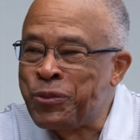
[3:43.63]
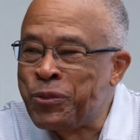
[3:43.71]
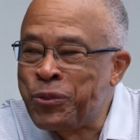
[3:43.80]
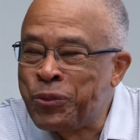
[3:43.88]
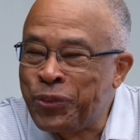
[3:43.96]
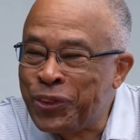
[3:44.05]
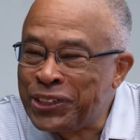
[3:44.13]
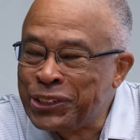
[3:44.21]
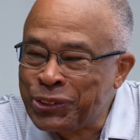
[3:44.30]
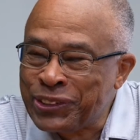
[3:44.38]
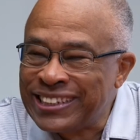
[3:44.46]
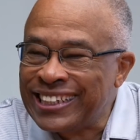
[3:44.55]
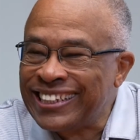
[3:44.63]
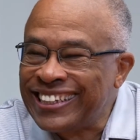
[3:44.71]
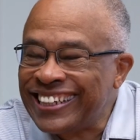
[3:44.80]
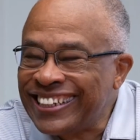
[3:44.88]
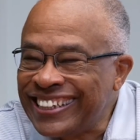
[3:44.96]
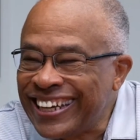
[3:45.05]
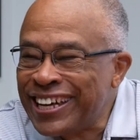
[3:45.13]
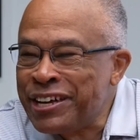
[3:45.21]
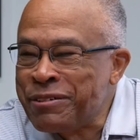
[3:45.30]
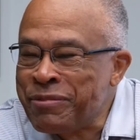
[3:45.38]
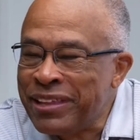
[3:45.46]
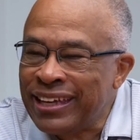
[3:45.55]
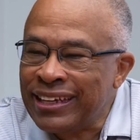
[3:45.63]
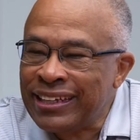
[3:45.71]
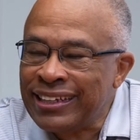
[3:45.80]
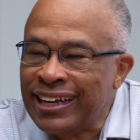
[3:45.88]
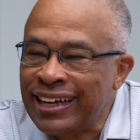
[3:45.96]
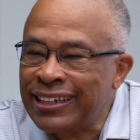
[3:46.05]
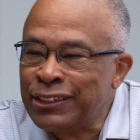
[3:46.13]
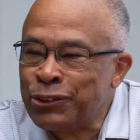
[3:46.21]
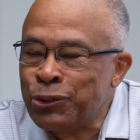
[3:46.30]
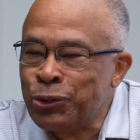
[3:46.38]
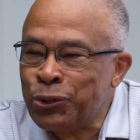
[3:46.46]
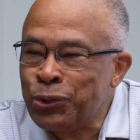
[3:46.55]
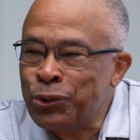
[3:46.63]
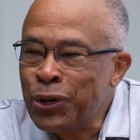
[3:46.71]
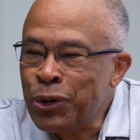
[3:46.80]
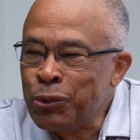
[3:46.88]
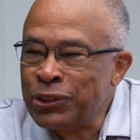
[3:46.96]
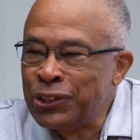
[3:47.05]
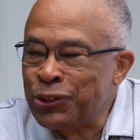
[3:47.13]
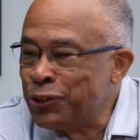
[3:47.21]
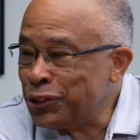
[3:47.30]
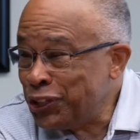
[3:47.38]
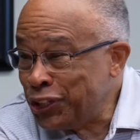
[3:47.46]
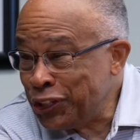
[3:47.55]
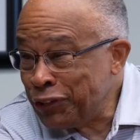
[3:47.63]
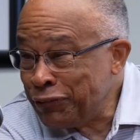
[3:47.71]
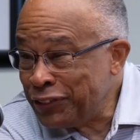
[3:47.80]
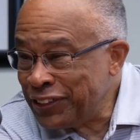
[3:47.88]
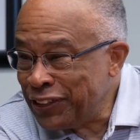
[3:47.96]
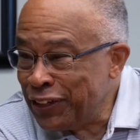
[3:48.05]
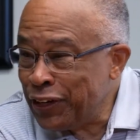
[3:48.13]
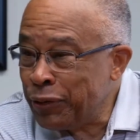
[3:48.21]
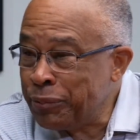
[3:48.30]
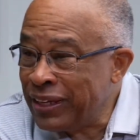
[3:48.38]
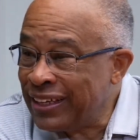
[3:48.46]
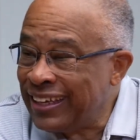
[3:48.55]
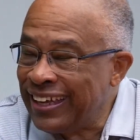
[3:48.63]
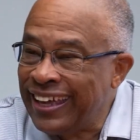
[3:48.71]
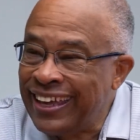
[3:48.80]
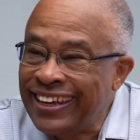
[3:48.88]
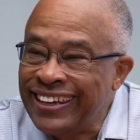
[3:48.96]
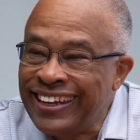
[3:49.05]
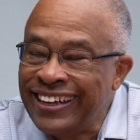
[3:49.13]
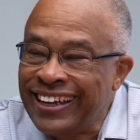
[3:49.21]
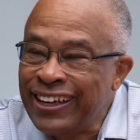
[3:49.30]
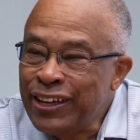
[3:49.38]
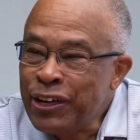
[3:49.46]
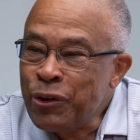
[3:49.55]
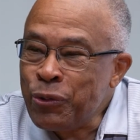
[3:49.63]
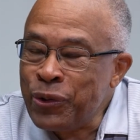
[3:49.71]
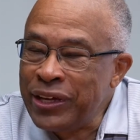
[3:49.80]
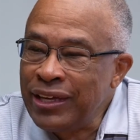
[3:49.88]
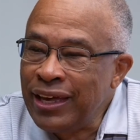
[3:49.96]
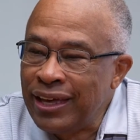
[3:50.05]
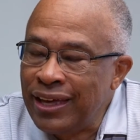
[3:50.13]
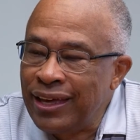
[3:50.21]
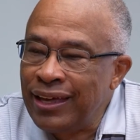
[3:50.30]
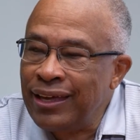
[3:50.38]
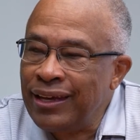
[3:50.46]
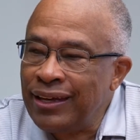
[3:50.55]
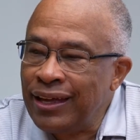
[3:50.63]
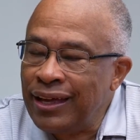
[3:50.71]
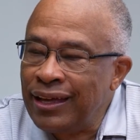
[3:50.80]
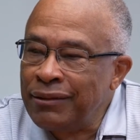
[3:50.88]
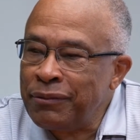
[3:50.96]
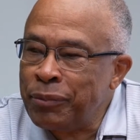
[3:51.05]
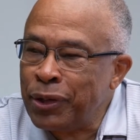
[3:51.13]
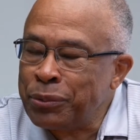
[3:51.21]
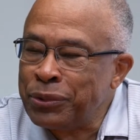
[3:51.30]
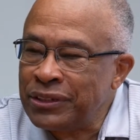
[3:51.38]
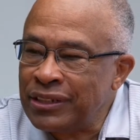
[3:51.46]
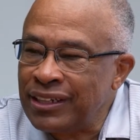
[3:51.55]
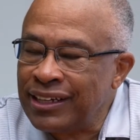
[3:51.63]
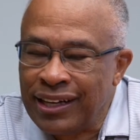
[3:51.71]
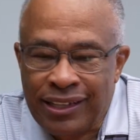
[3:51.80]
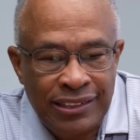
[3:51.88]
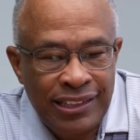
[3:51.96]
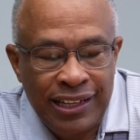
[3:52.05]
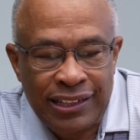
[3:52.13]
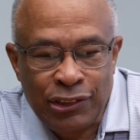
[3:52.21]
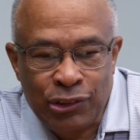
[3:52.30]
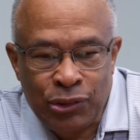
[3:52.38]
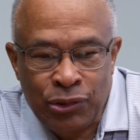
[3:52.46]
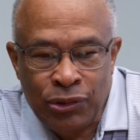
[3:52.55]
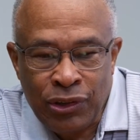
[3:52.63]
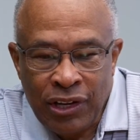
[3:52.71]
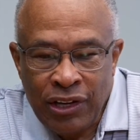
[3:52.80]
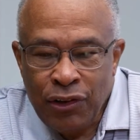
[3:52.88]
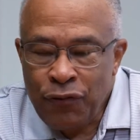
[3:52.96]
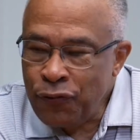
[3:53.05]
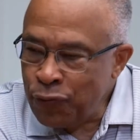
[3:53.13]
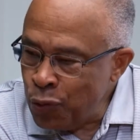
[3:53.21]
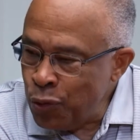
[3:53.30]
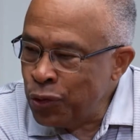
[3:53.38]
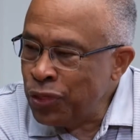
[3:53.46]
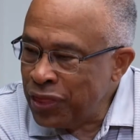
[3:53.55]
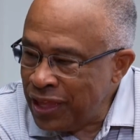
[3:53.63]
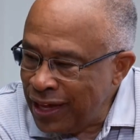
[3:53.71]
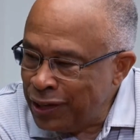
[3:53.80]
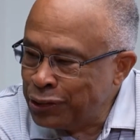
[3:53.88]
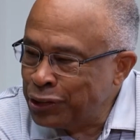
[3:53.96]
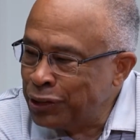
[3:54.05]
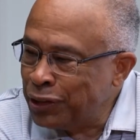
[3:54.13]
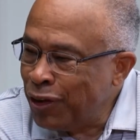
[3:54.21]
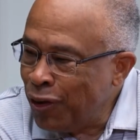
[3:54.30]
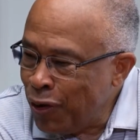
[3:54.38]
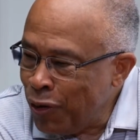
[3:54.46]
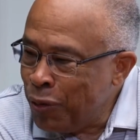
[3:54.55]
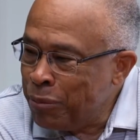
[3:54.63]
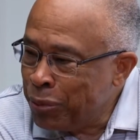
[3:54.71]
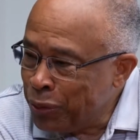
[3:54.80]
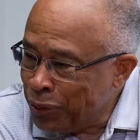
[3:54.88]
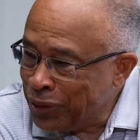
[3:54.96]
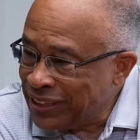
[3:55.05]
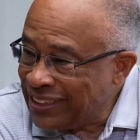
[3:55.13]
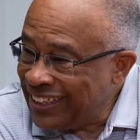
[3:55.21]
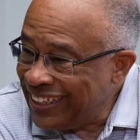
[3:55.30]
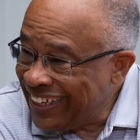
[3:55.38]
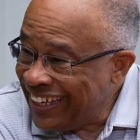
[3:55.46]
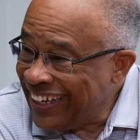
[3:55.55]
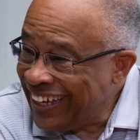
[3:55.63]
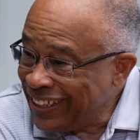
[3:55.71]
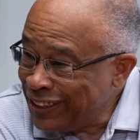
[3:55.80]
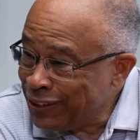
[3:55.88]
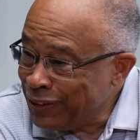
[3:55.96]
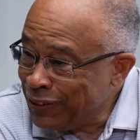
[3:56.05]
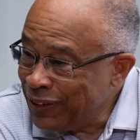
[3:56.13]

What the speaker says: This was at the time that the high school was on shifts, and we had at Baltimore City College High School 4,000 all boys in that high school.